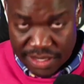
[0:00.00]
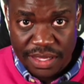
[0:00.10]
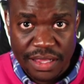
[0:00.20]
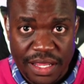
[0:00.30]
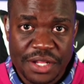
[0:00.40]

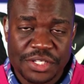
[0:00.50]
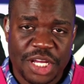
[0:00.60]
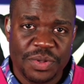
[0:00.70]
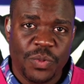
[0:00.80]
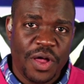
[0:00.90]
Ladies and
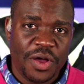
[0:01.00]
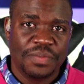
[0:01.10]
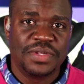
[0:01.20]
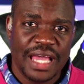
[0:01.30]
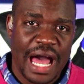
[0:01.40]
gentlemen, welcome to
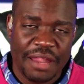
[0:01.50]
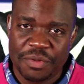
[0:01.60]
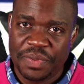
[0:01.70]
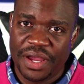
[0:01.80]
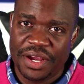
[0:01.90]
the Oliver
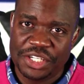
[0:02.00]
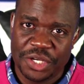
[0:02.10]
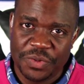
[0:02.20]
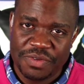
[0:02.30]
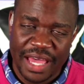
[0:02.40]
Perry Show.
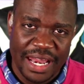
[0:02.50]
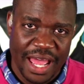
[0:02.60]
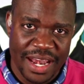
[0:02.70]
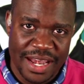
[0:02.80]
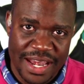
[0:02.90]
We've got
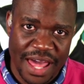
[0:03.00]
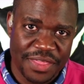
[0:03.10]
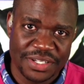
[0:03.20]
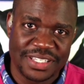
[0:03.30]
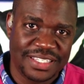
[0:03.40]
another
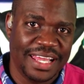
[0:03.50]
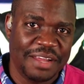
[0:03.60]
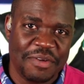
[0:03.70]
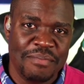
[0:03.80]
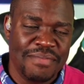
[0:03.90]
set of
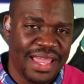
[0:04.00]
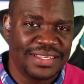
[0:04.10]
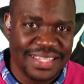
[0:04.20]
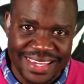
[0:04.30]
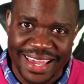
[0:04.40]

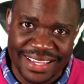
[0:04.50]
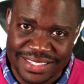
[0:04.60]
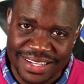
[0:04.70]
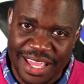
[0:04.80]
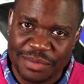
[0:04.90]
amazing guests
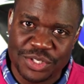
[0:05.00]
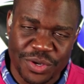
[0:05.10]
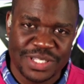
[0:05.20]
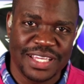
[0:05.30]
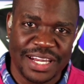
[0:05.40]
today. I'm so
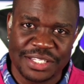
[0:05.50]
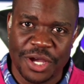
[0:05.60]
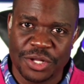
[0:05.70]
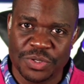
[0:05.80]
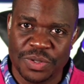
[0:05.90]
excited to talk
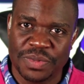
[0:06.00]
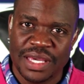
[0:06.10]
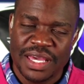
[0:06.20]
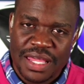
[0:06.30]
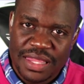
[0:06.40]
to them.
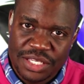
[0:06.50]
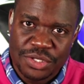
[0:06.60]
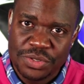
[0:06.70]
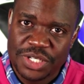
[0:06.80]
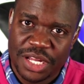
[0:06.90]
These two
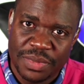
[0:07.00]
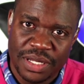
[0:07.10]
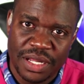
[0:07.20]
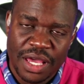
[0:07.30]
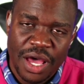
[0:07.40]
gentlemen
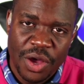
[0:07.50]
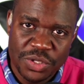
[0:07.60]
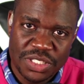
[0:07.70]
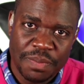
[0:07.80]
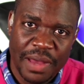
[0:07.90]
host
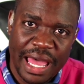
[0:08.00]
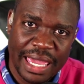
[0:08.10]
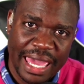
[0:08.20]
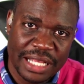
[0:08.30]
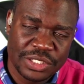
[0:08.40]
a
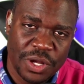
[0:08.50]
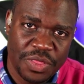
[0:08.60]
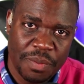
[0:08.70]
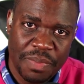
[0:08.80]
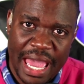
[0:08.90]
podcast called the
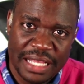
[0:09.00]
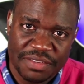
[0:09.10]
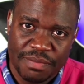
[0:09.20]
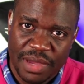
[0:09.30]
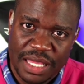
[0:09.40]
Passive
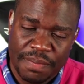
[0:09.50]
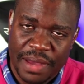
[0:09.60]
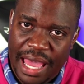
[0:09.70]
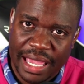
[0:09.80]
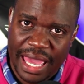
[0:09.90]
Money
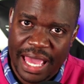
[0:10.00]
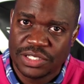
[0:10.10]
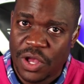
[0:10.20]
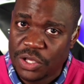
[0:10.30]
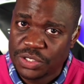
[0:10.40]
Podcast,
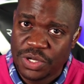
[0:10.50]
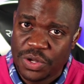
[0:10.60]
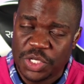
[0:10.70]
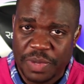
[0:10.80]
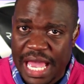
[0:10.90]
also known
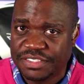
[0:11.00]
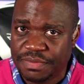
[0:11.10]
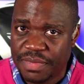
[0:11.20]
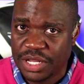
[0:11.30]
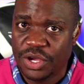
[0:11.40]
as Passive
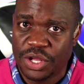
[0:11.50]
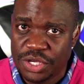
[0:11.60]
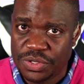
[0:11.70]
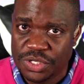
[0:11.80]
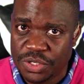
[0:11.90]
Money on
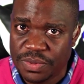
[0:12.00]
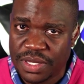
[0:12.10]
YouTube.